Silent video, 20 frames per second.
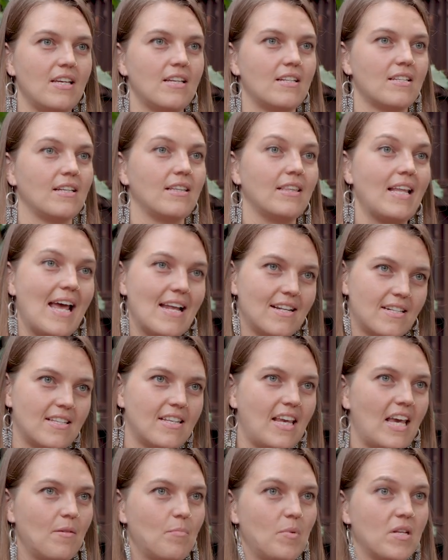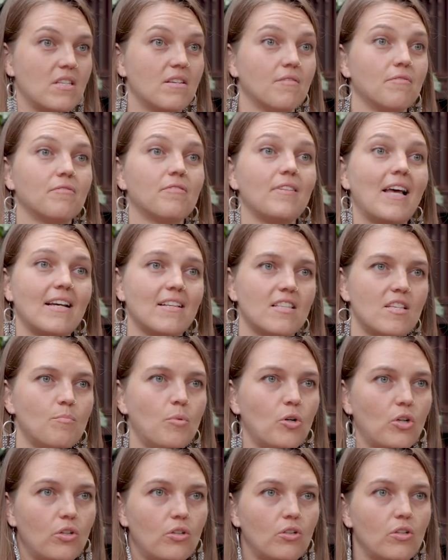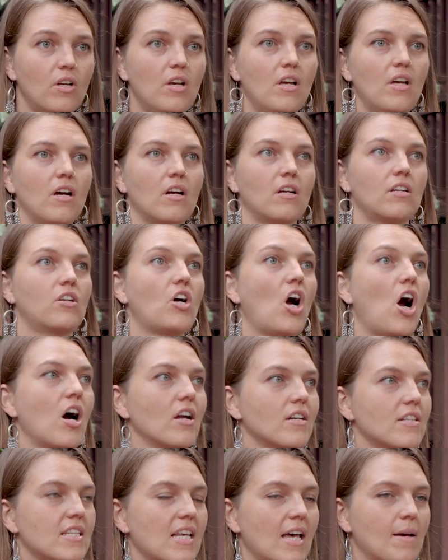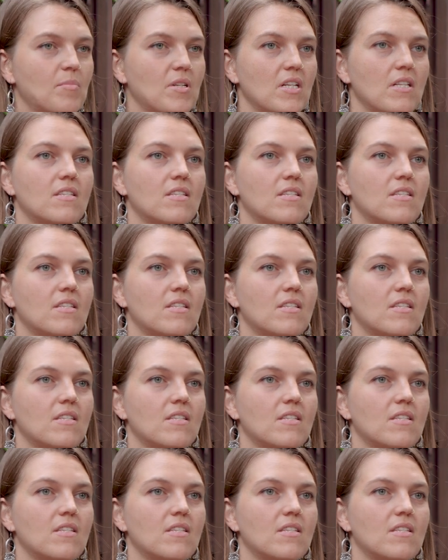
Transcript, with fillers: it's a landscape, it's a flexible concept.